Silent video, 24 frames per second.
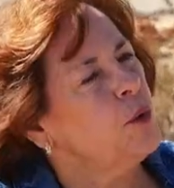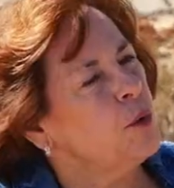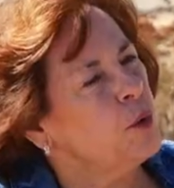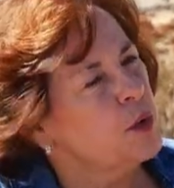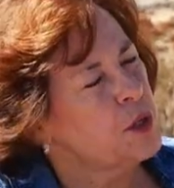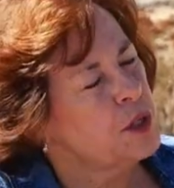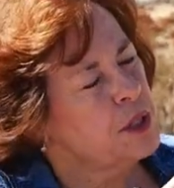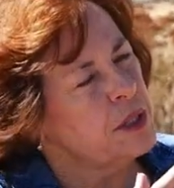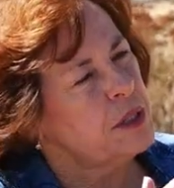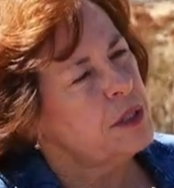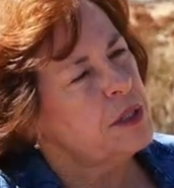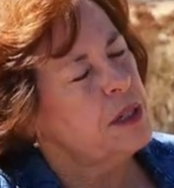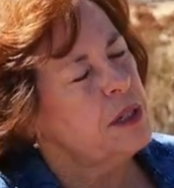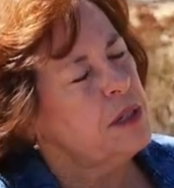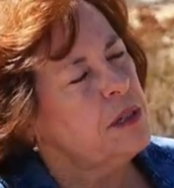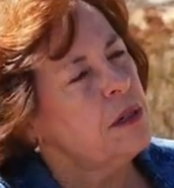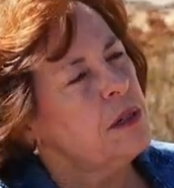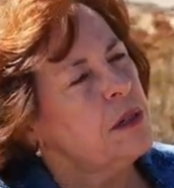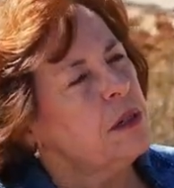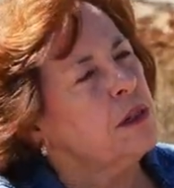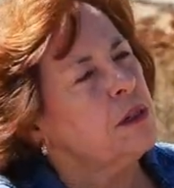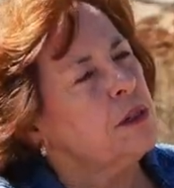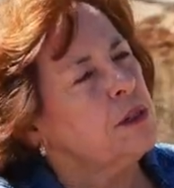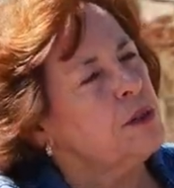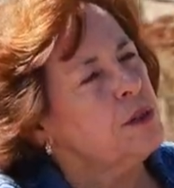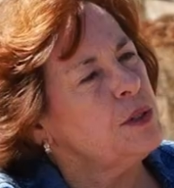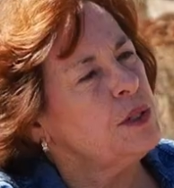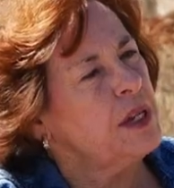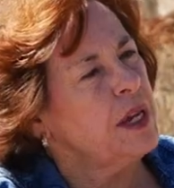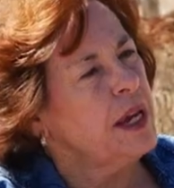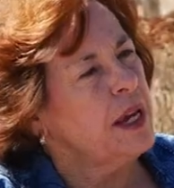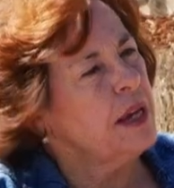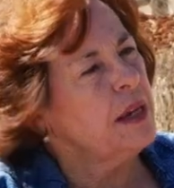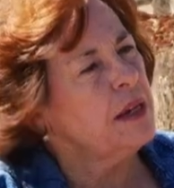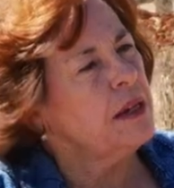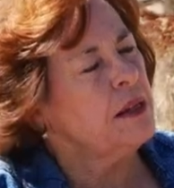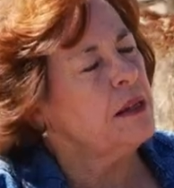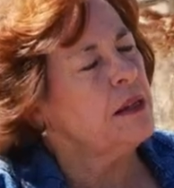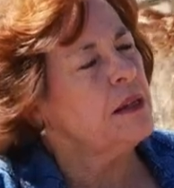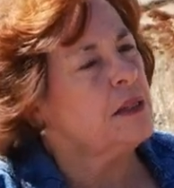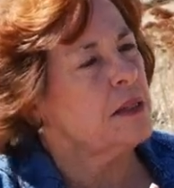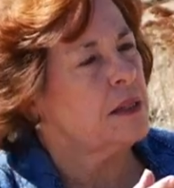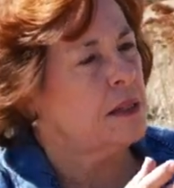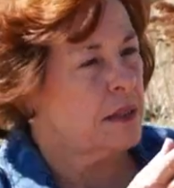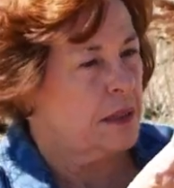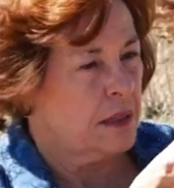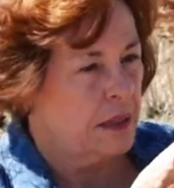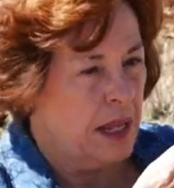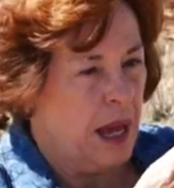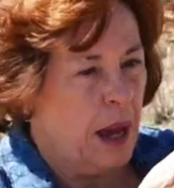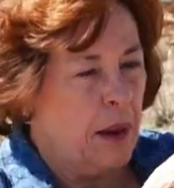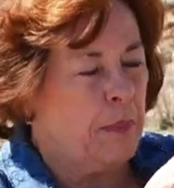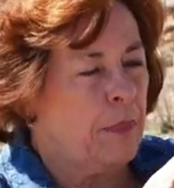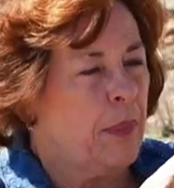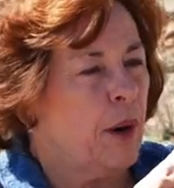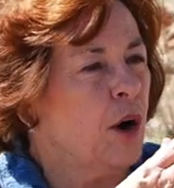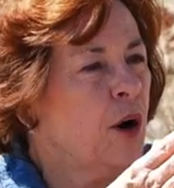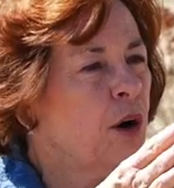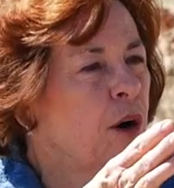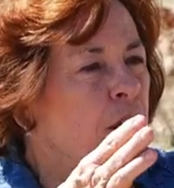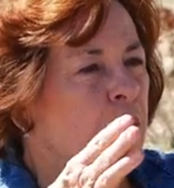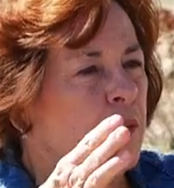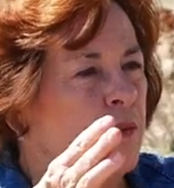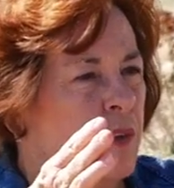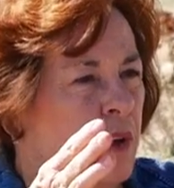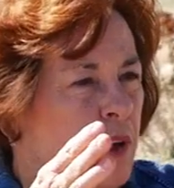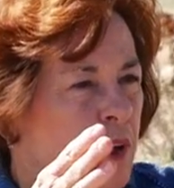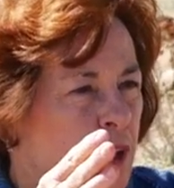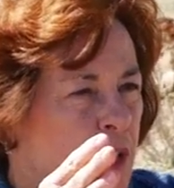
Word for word: horses into the Louisiana, this, that part of the